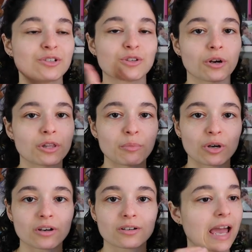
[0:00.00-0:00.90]
starting the
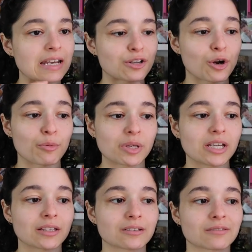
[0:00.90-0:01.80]
book and her
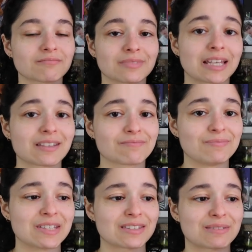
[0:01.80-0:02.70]
being like
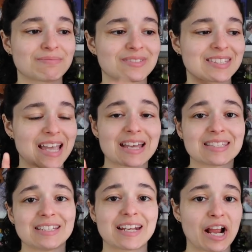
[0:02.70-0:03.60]
this
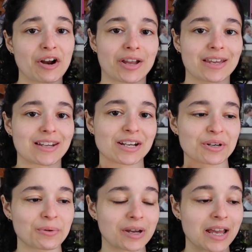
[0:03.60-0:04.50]
sassy and arrogant and
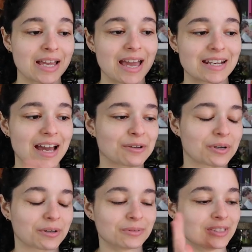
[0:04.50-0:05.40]
annoying, and I
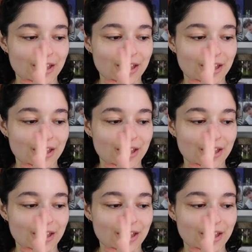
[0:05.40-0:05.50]
don't know,